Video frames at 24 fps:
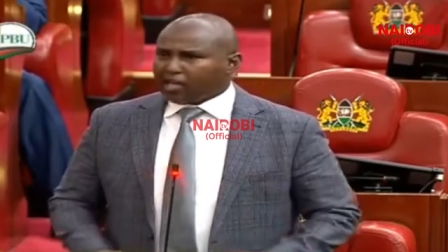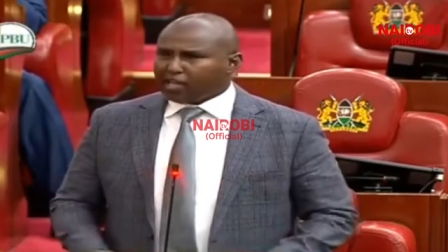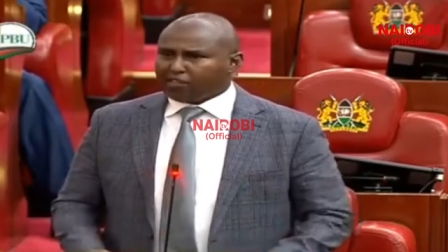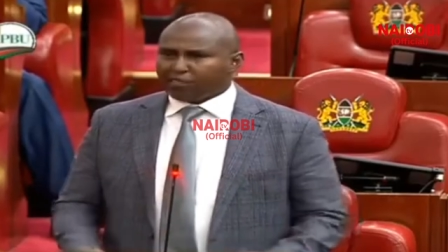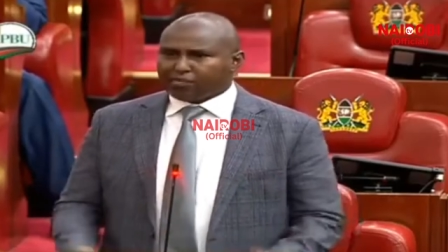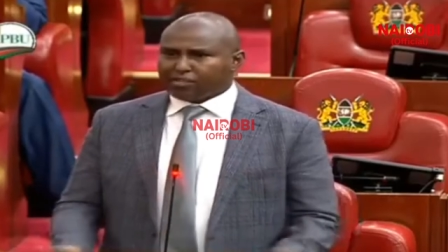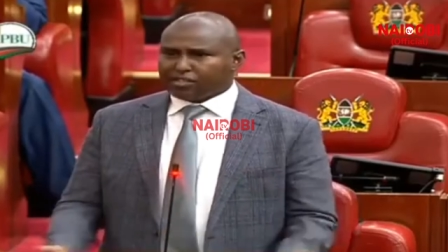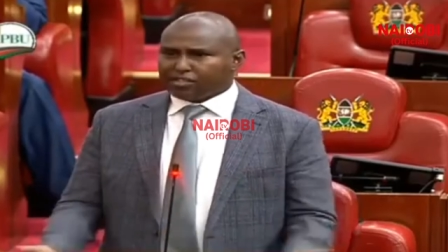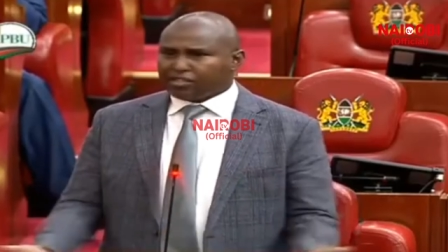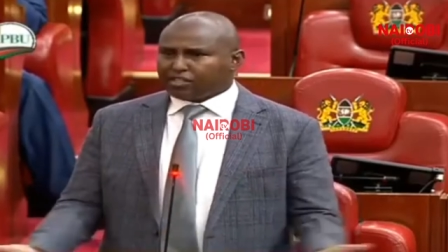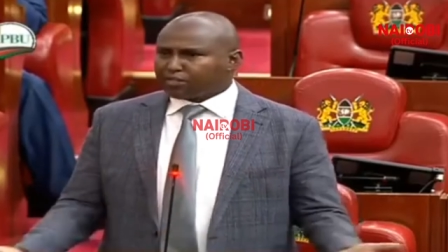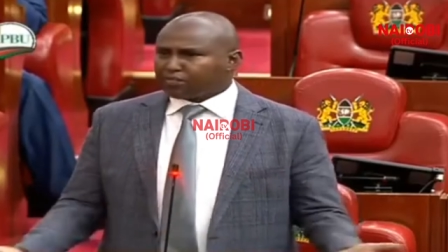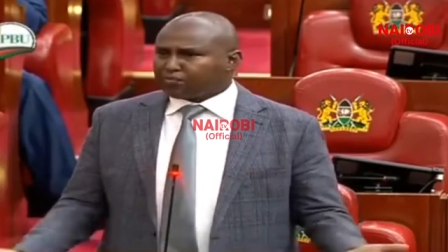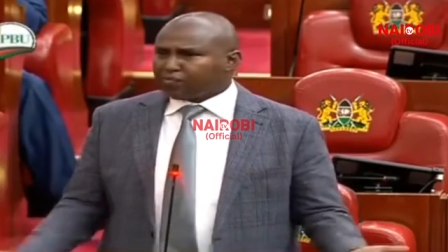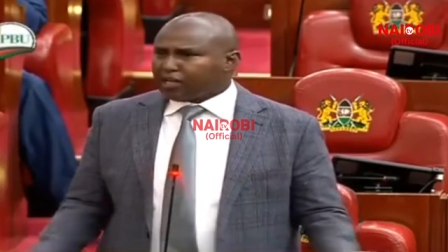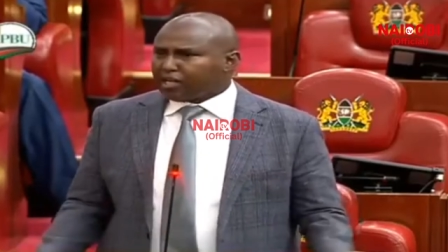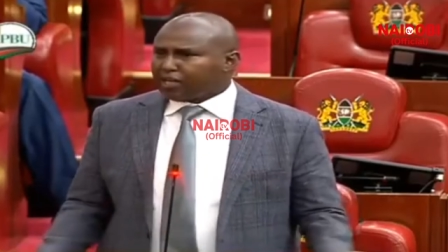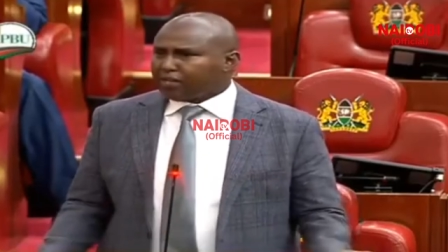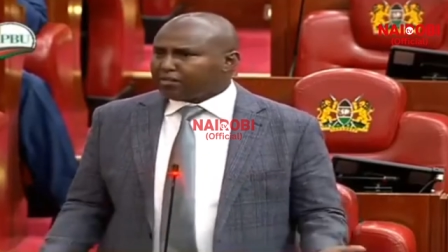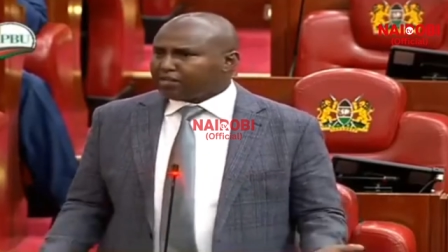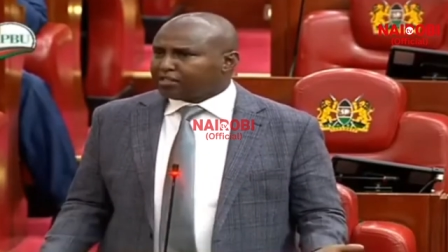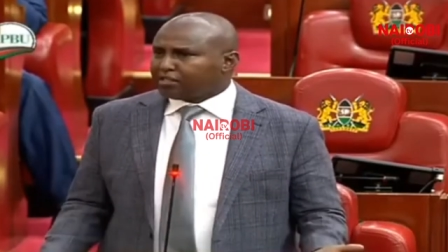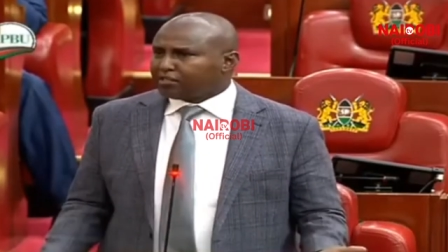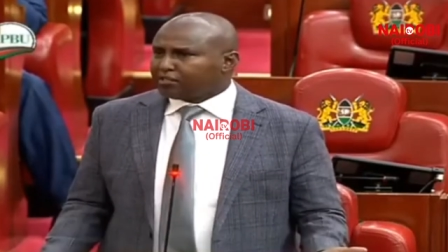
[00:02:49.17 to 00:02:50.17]
have been in this
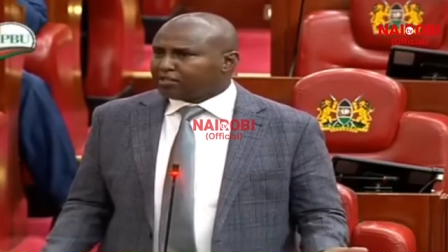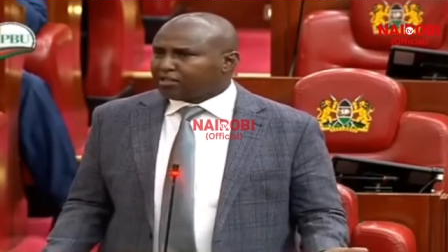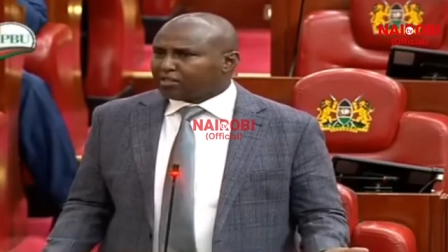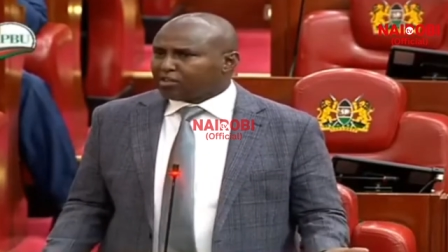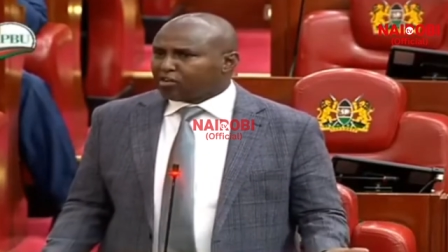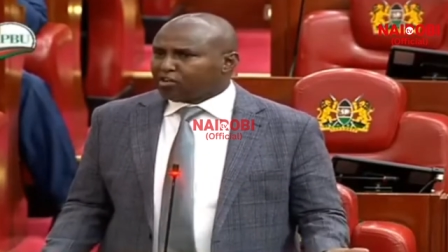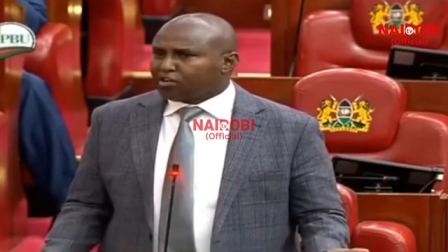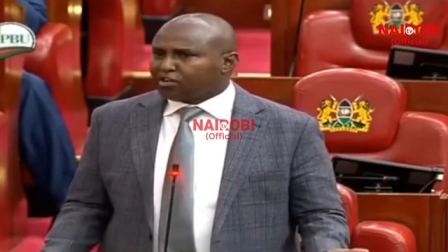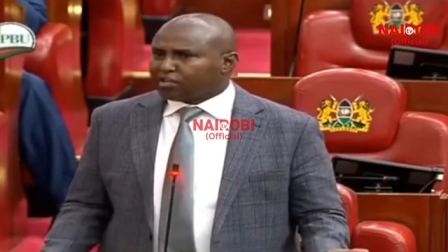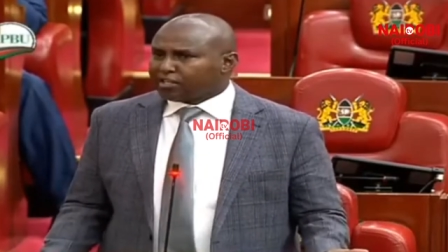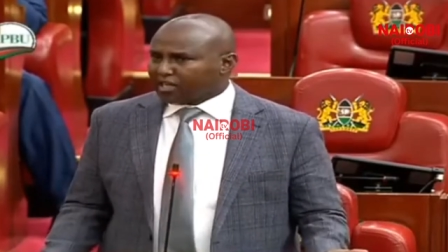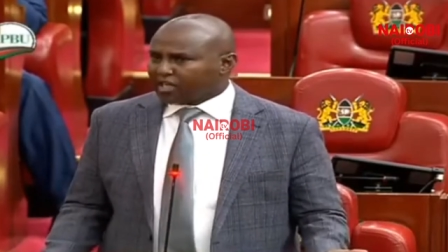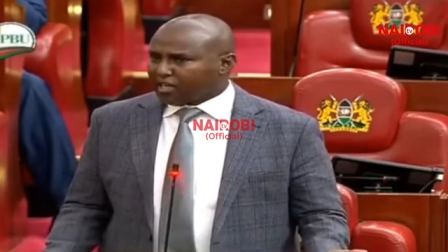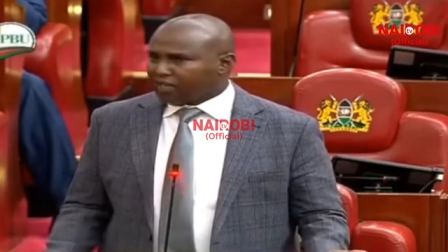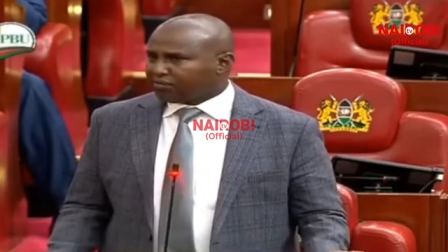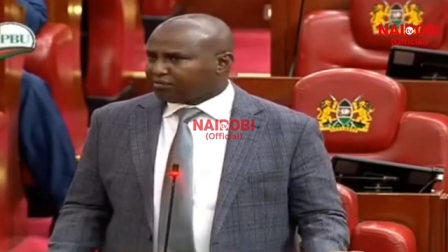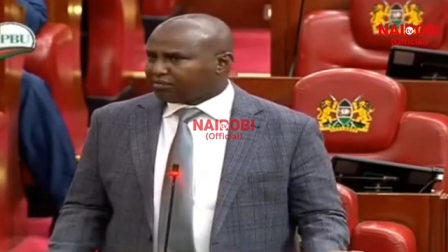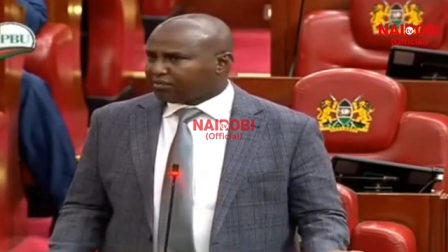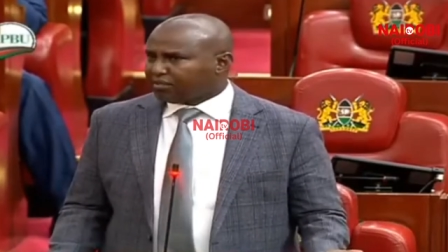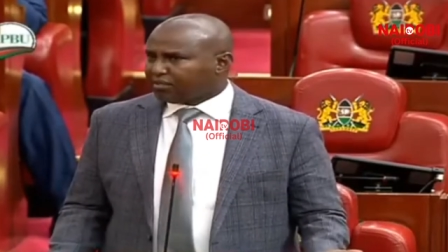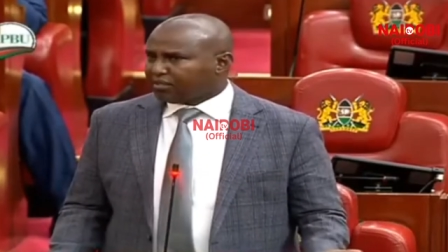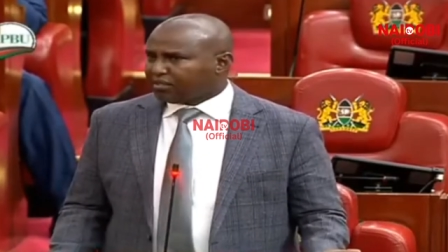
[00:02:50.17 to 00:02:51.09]
parliament long enough.